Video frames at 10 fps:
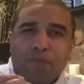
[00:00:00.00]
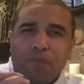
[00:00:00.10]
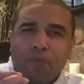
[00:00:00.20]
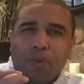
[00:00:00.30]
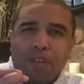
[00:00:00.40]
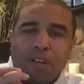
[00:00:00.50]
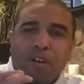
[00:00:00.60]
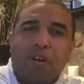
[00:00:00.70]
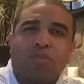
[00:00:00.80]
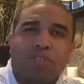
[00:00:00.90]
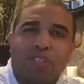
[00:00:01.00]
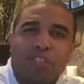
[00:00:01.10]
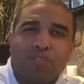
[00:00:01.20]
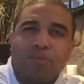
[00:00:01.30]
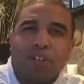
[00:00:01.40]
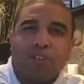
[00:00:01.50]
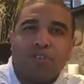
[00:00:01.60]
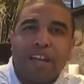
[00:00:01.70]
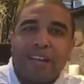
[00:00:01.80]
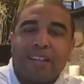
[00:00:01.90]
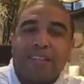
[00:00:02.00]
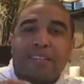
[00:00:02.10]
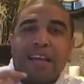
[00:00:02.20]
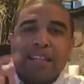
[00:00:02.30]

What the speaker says: for the culture that you want to create is